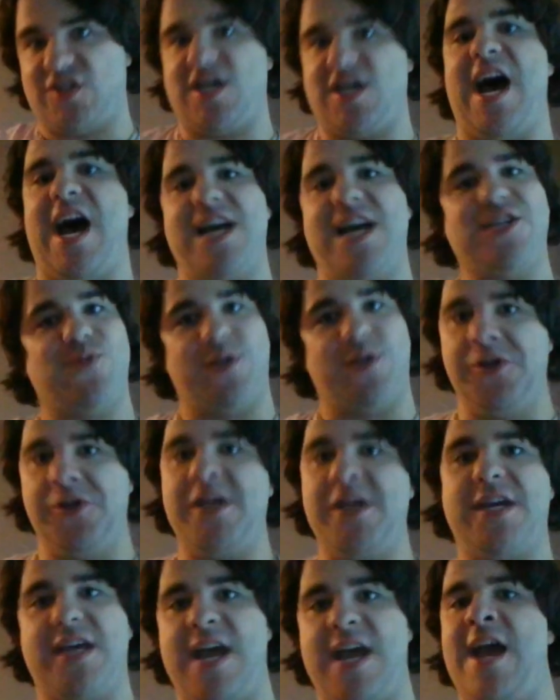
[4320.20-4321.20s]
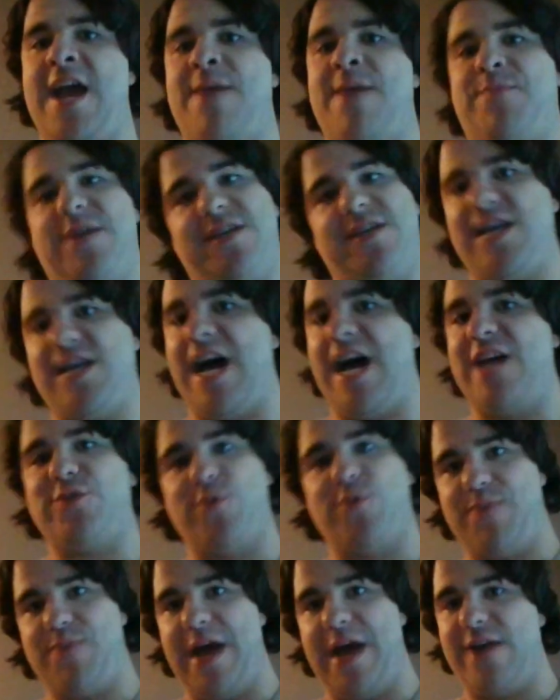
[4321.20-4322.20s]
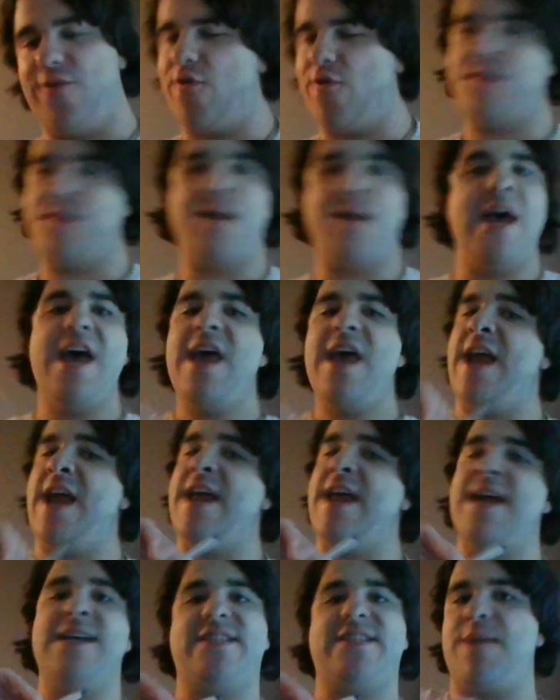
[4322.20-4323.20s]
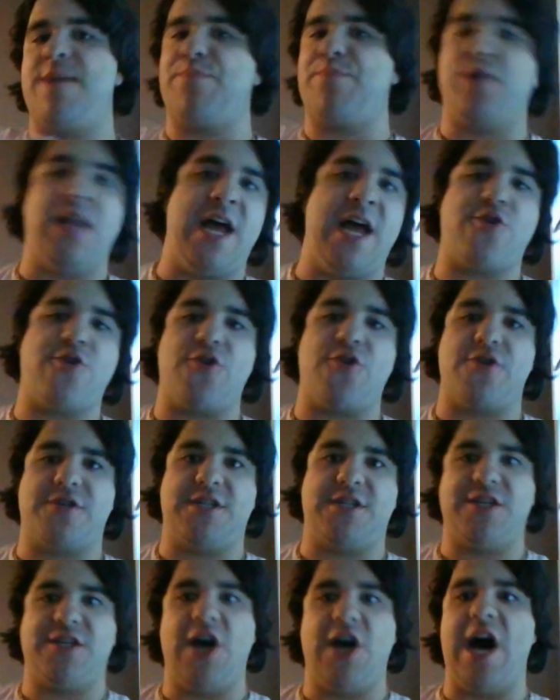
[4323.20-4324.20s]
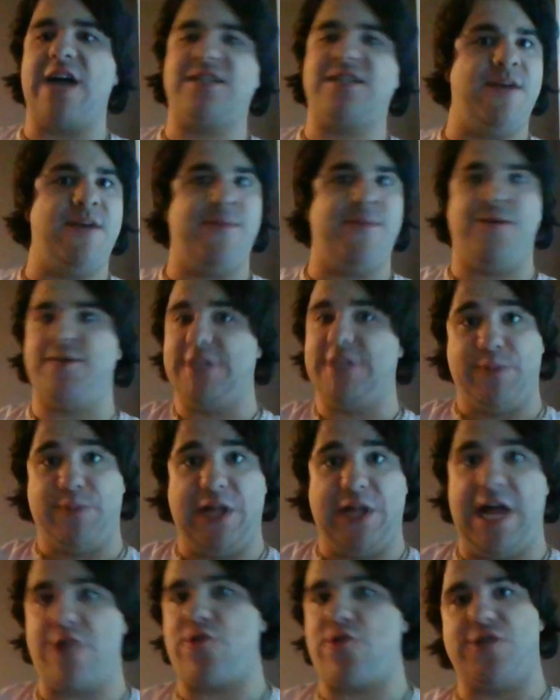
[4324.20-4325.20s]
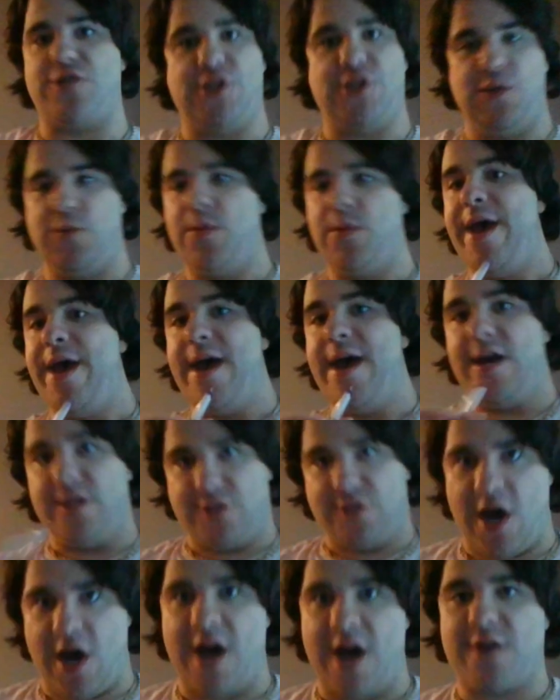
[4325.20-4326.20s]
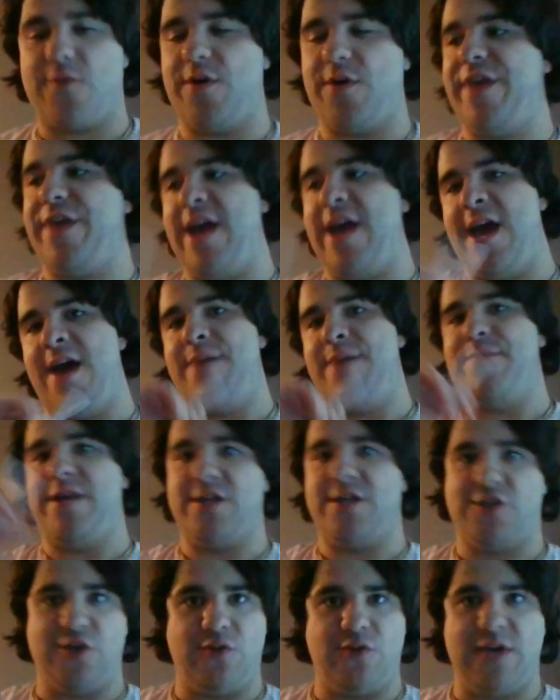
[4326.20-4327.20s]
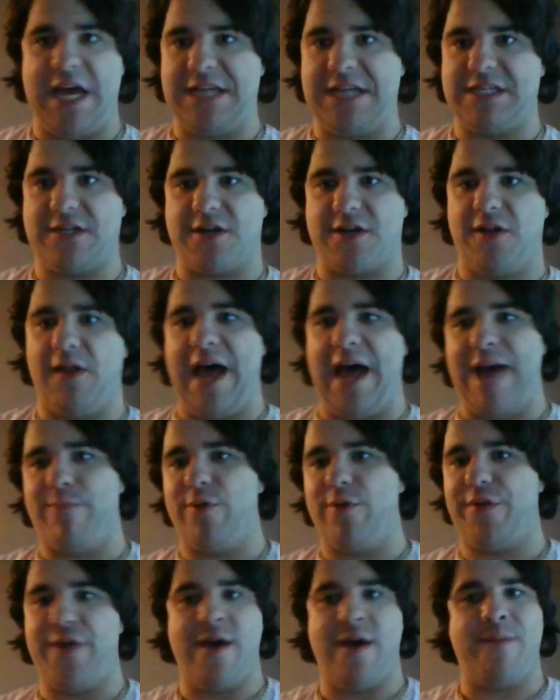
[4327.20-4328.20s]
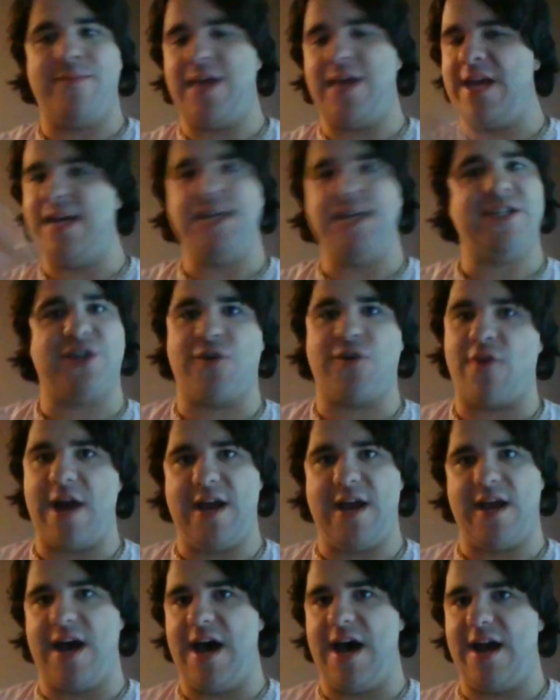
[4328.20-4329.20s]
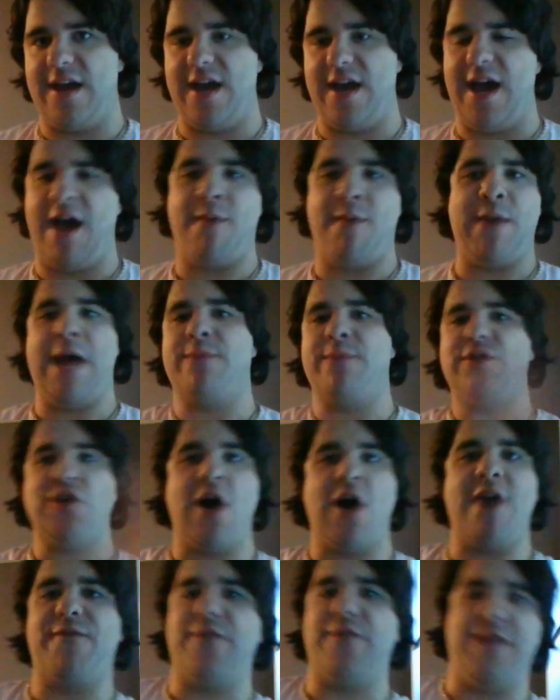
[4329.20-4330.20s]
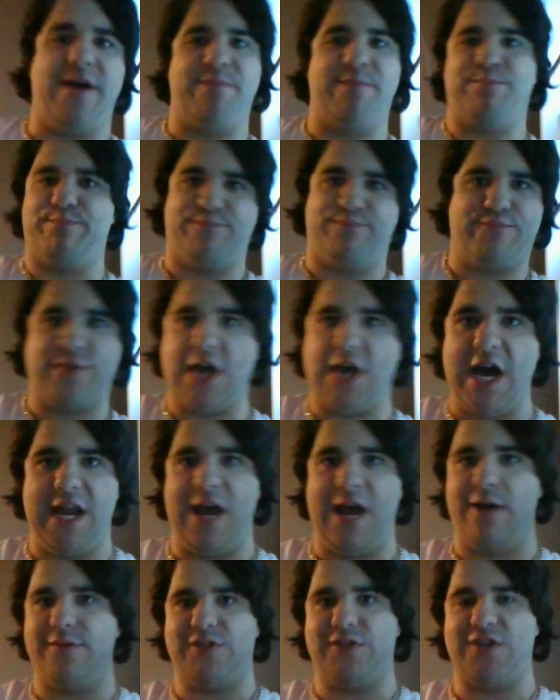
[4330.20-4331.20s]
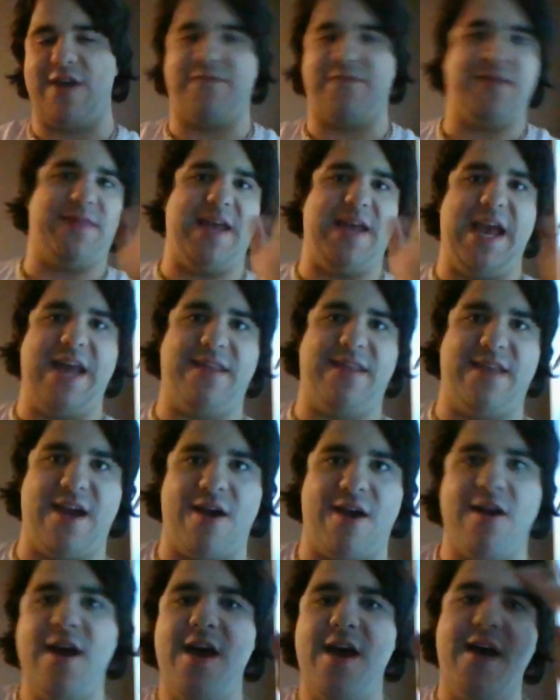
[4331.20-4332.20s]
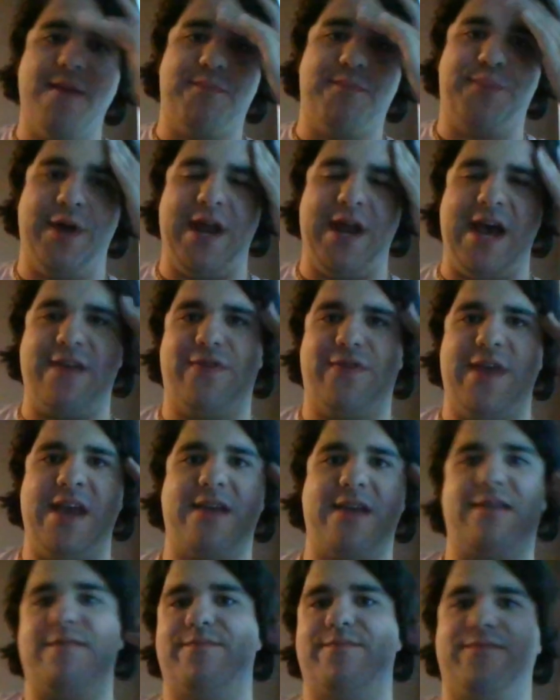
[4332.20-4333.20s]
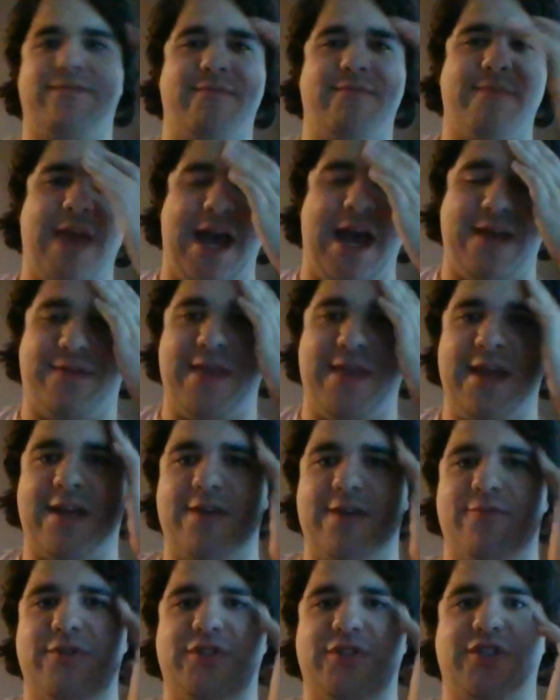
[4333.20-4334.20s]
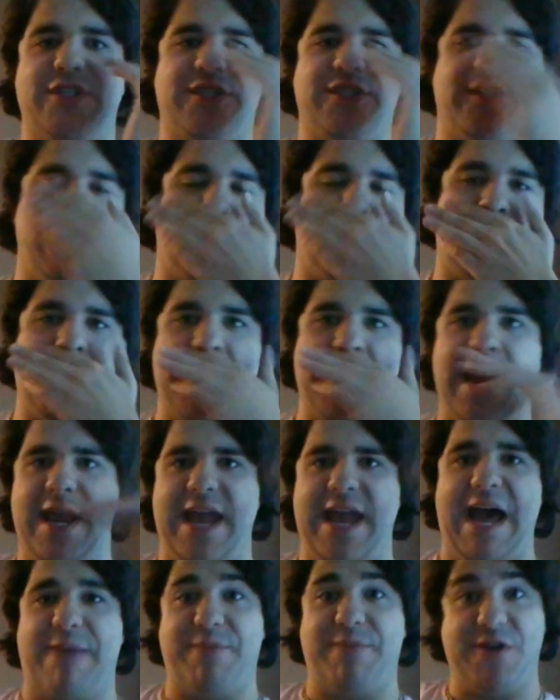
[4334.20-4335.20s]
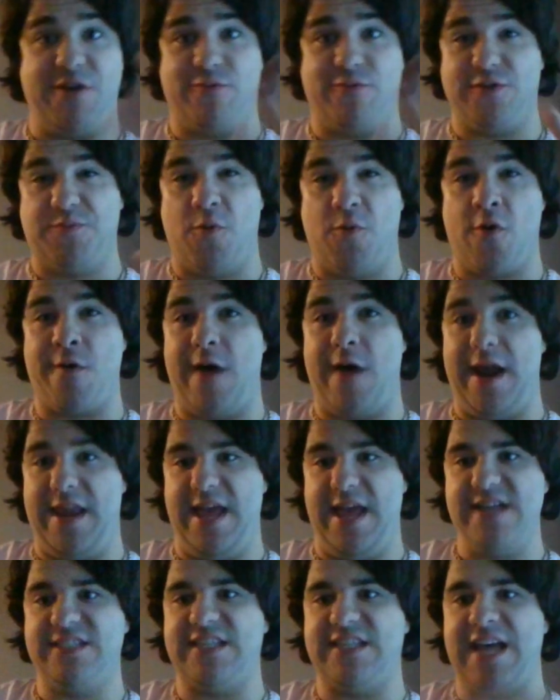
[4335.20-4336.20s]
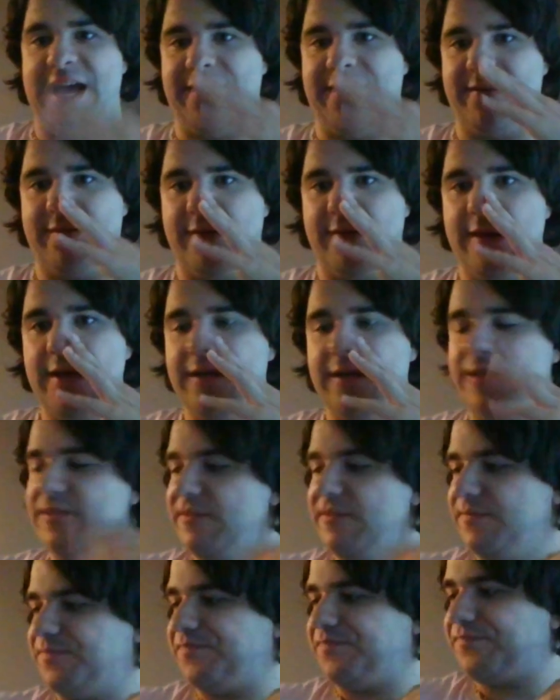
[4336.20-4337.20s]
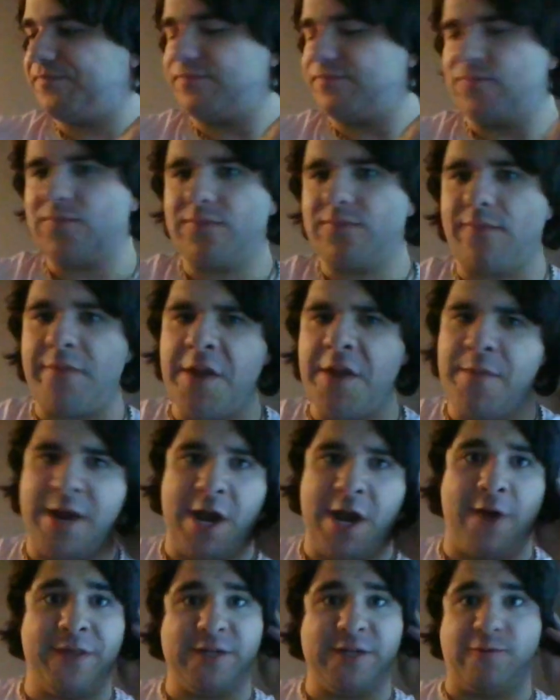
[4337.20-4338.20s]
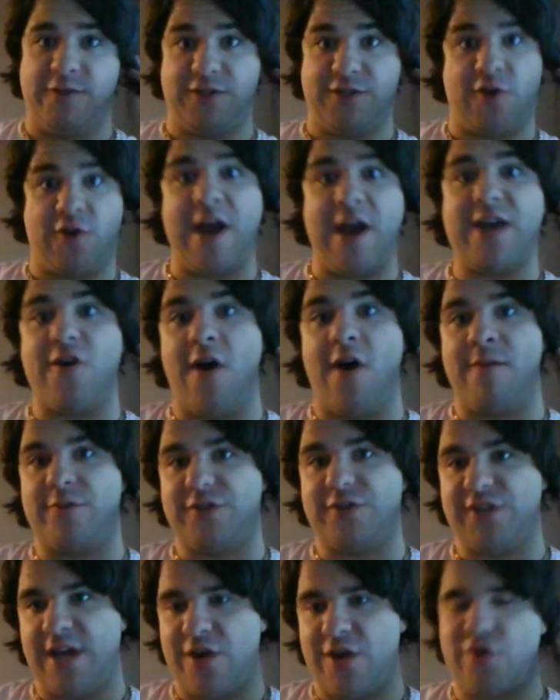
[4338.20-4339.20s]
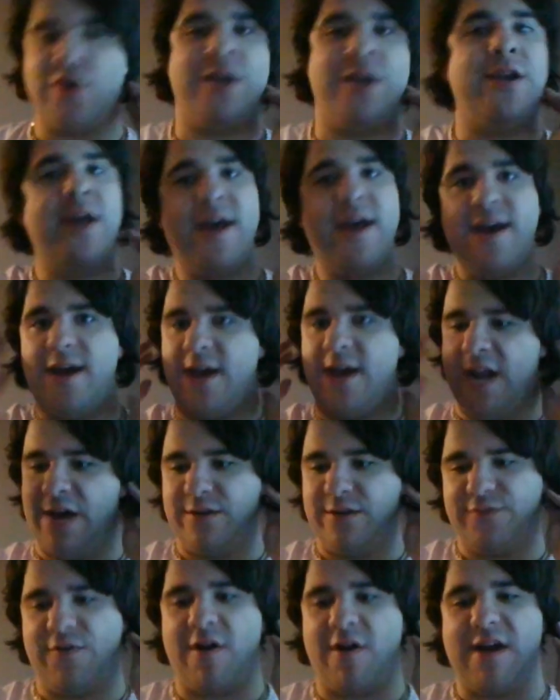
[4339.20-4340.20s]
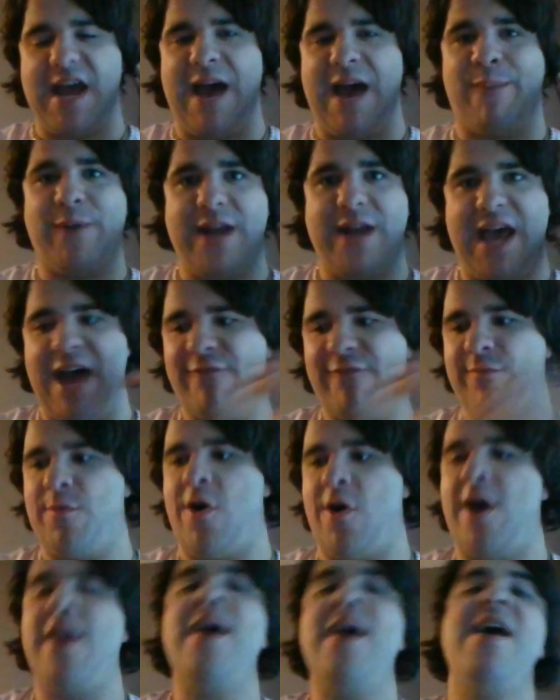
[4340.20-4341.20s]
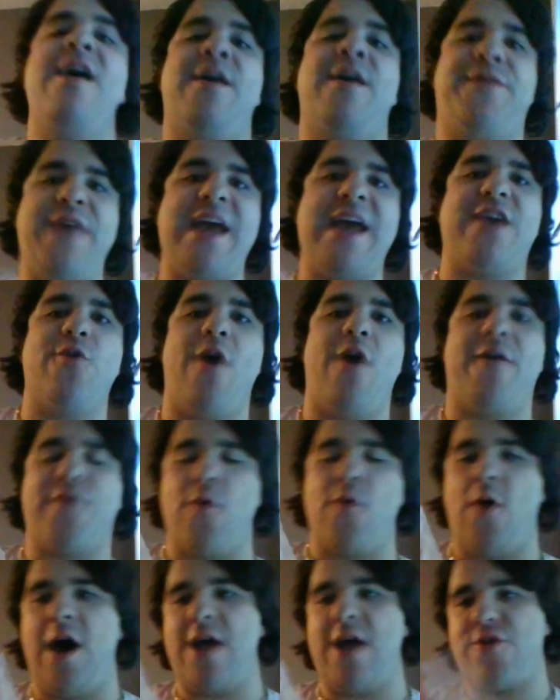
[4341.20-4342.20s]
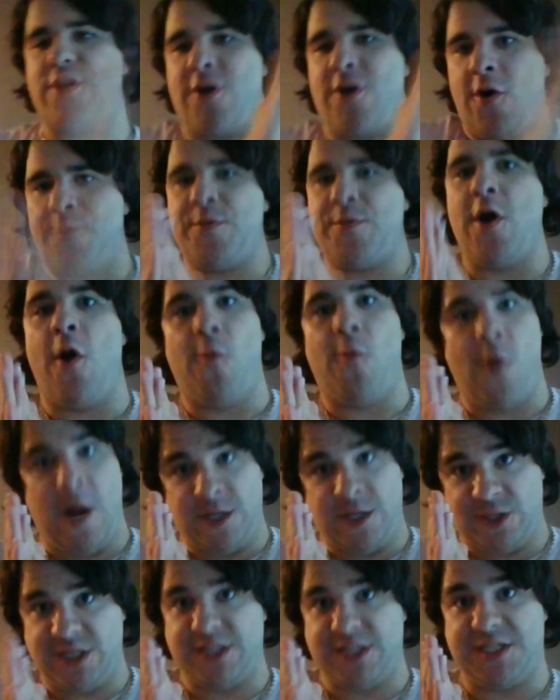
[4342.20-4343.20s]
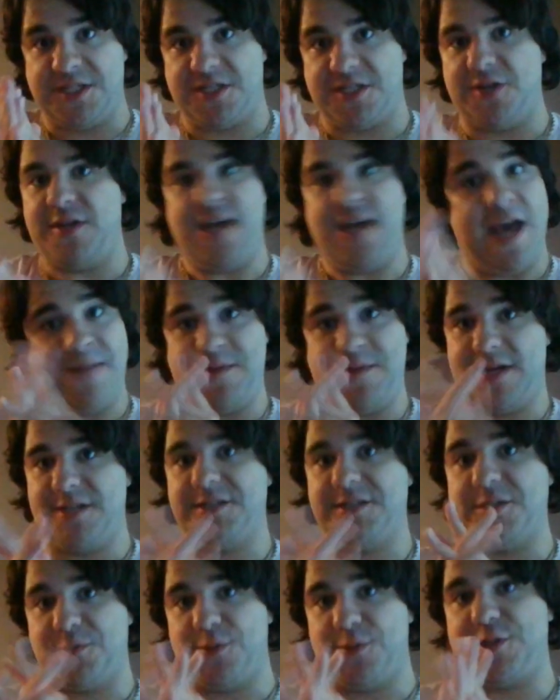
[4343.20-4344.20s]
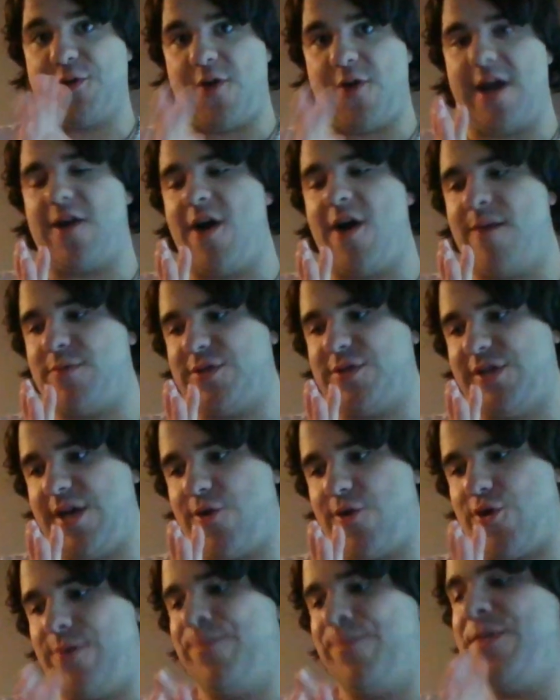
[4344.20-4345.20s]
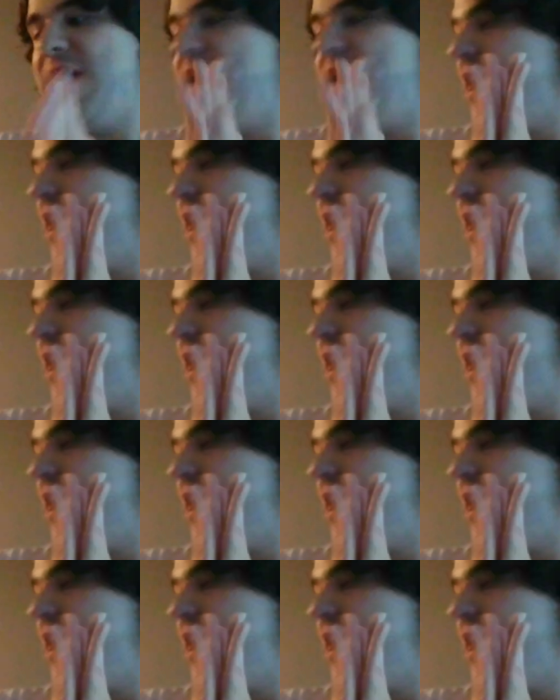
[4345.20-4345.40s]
ties with Lee Camp. He has ties with Ben Norton. It is a pleasure to talk to him. It was a pleasure to talk with him and to get to collab with him. He's a great guy. I mean, I'm sorry for the cutout and stuff at the end there, but I think it was just something that happened. It was more on his end. But no, this was a great conversation, and I was very happy to have him on. And thank you all for watching. Hope you all watch this until the end, because this was a great conversation.